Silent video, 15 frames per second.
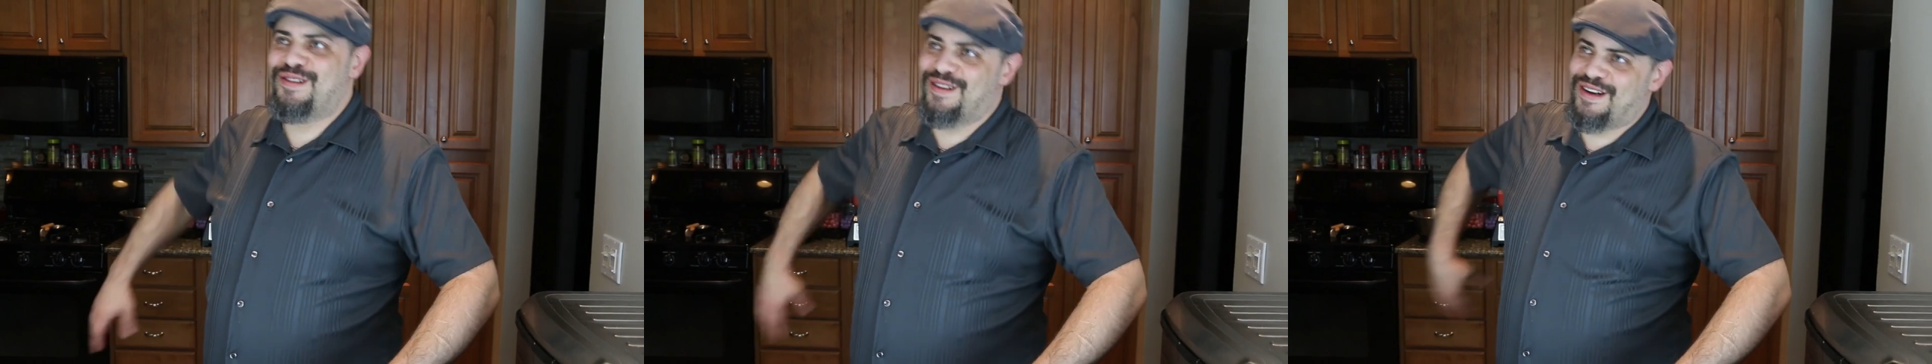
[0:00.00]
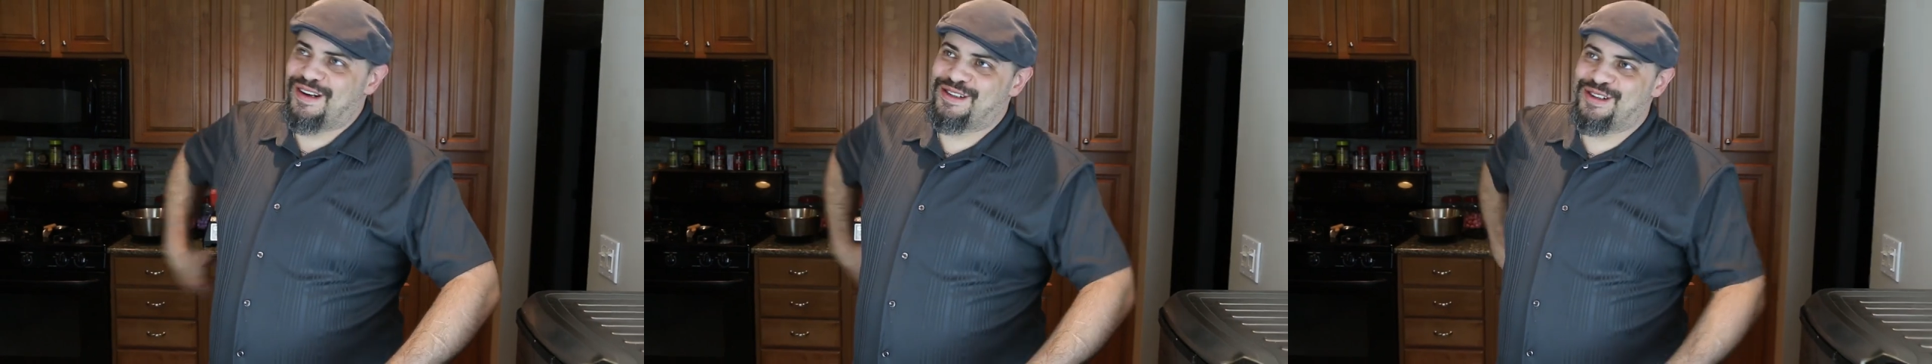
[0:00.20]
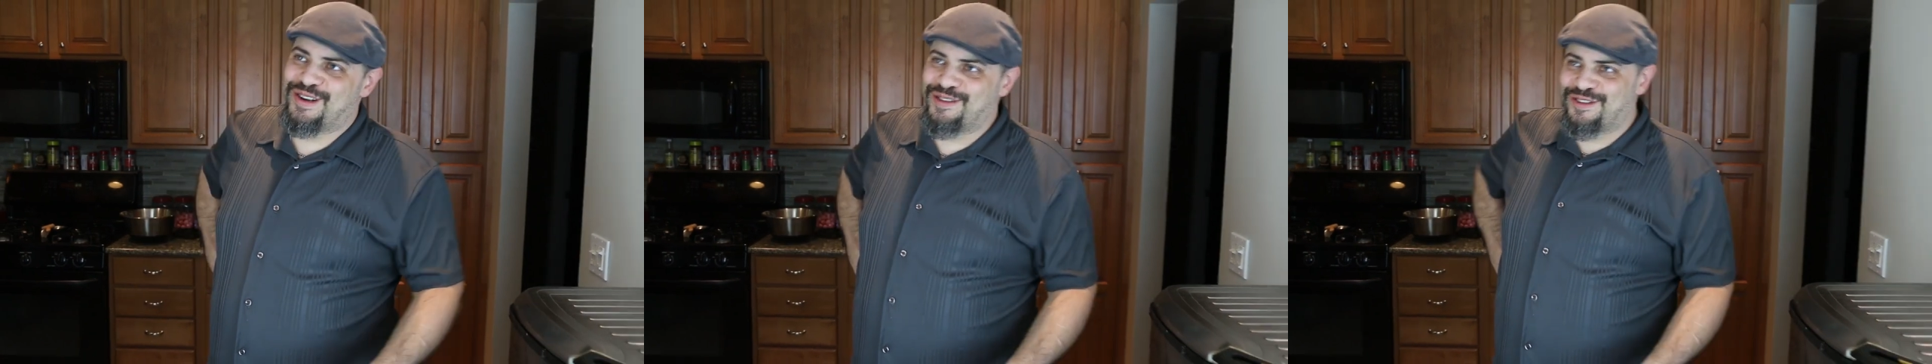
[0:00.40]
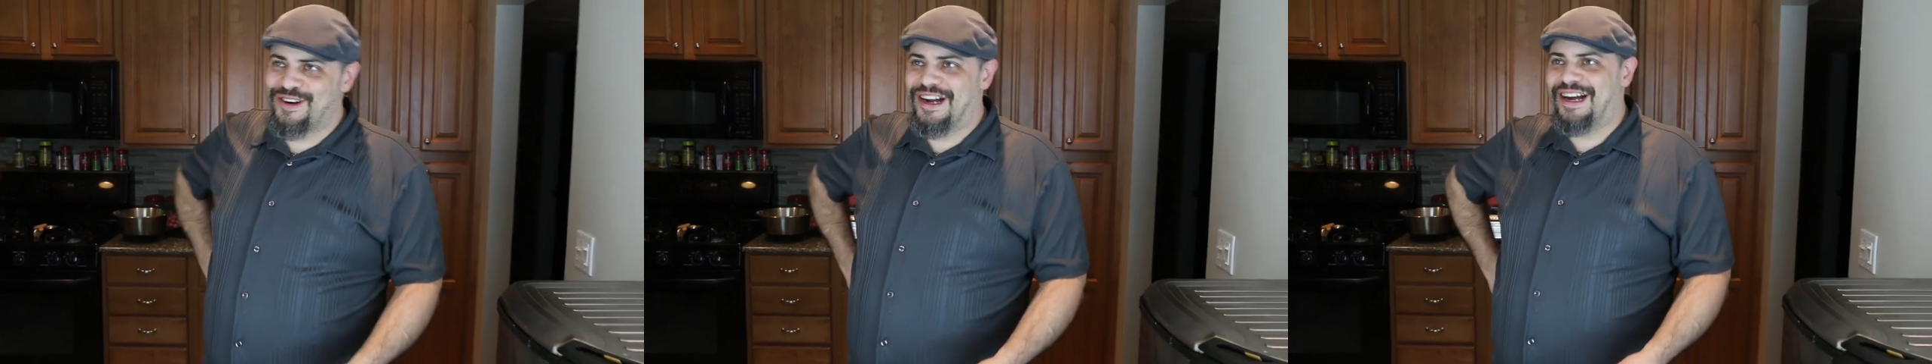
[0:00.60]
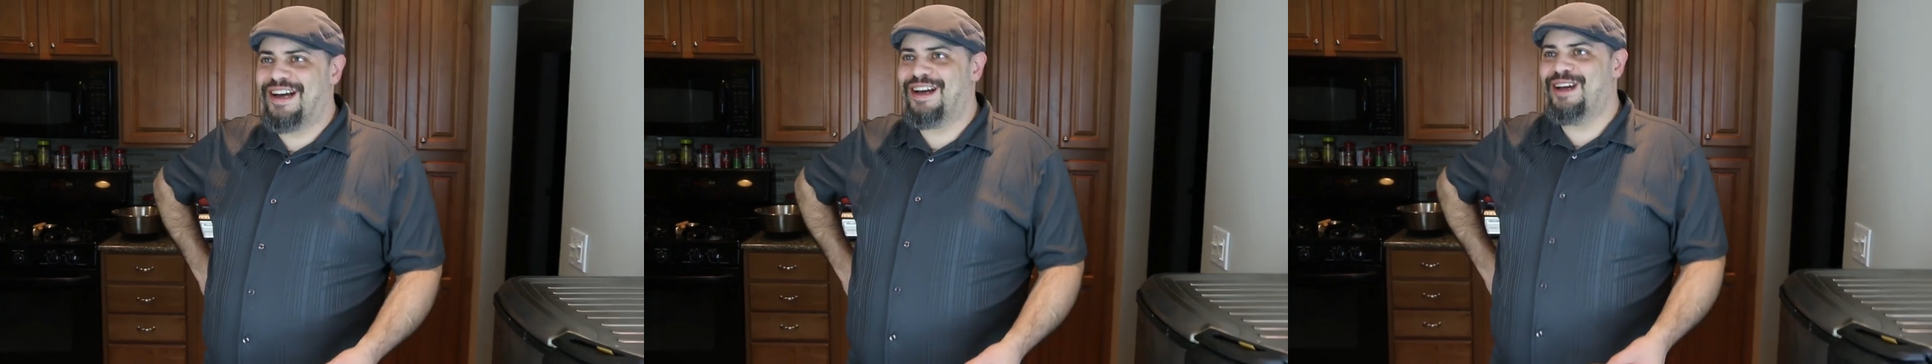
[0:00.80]
nacho
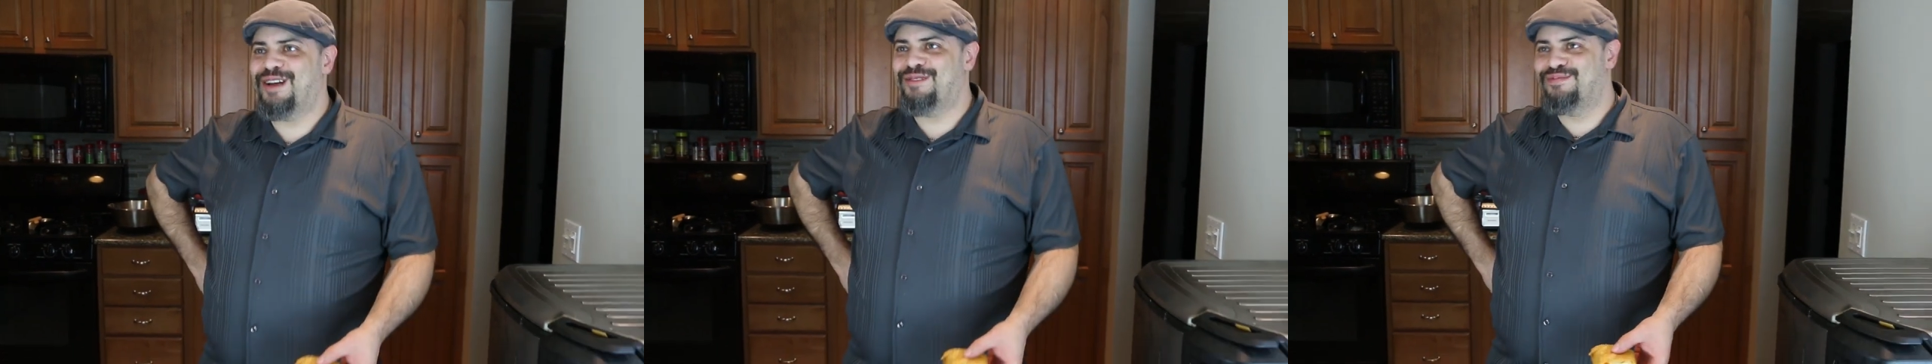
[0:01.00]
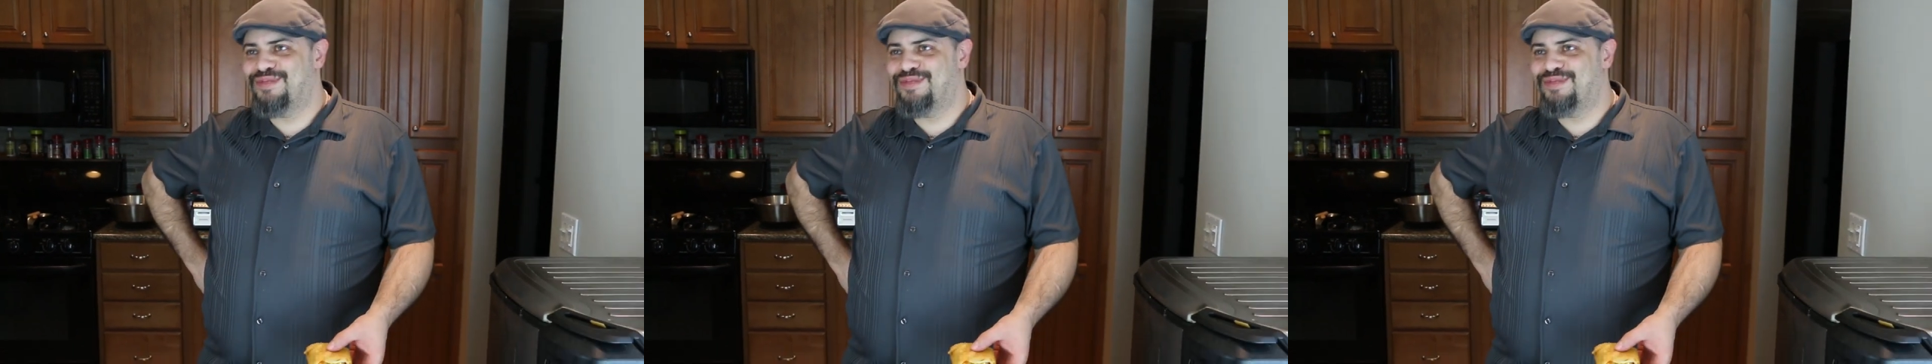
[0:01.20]
fry,